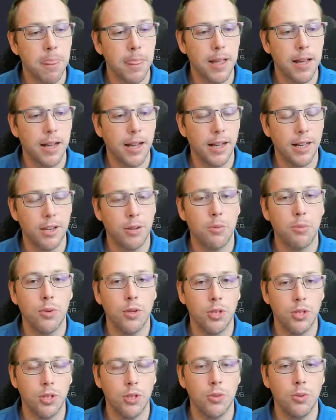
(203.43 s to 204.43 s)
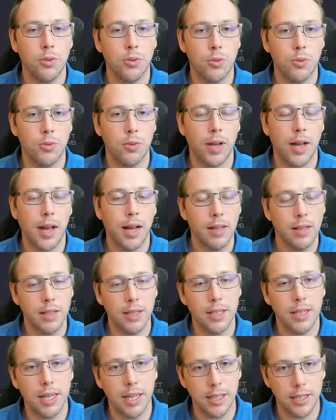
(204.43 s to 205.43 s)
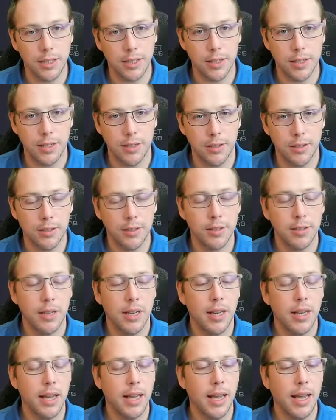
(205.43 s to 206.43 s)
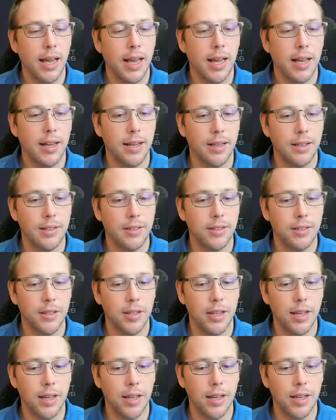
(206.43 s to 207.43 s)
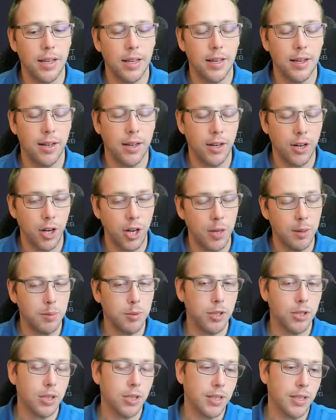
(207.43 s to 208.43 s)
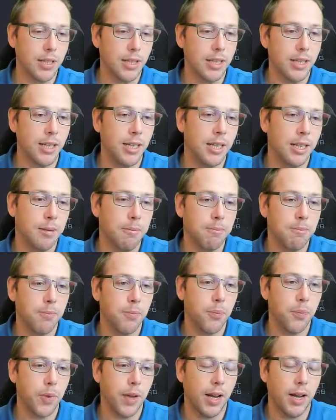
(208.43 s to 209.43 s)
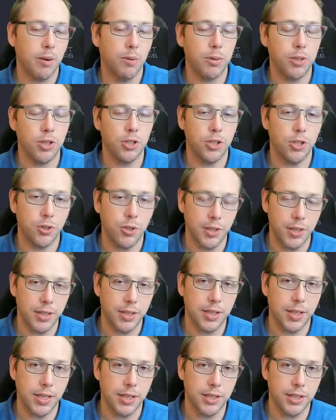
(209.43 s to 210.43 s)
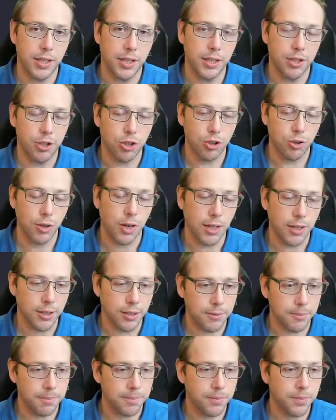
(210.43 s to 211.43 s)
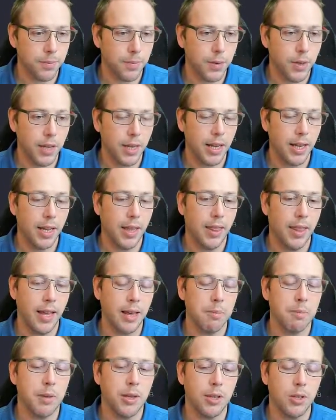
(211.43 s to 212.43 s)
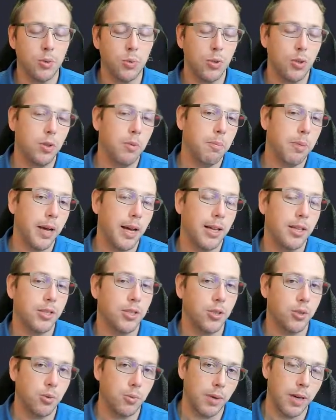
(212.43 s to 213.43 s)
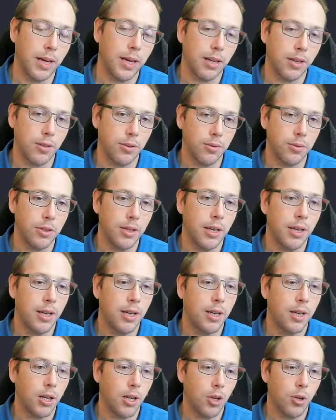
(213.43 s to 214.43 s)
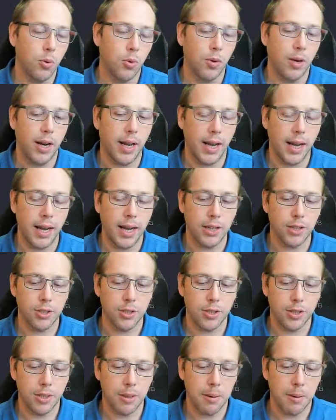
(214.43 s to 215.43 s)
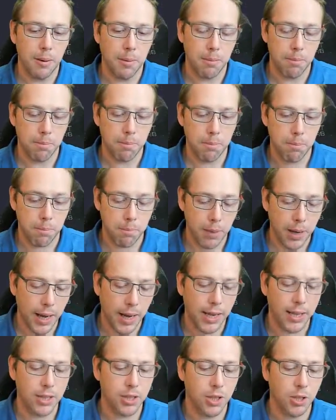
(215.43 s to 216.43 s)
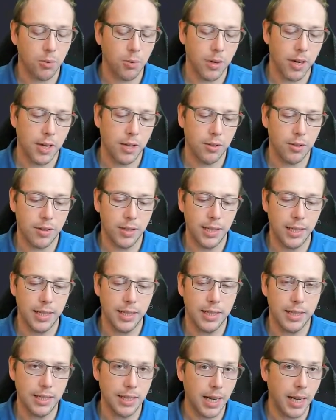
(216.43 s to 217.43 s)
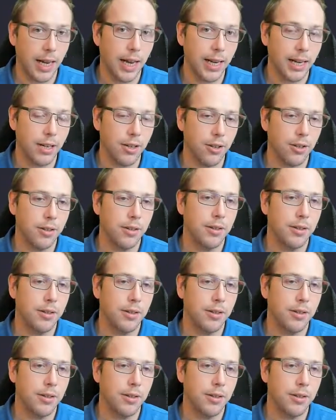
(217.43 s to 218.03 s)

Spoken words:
I don't want you to allocate this as an object on the heap. I want you to treat this as a struct. And that means when you pass it around, you're actually passing around the entire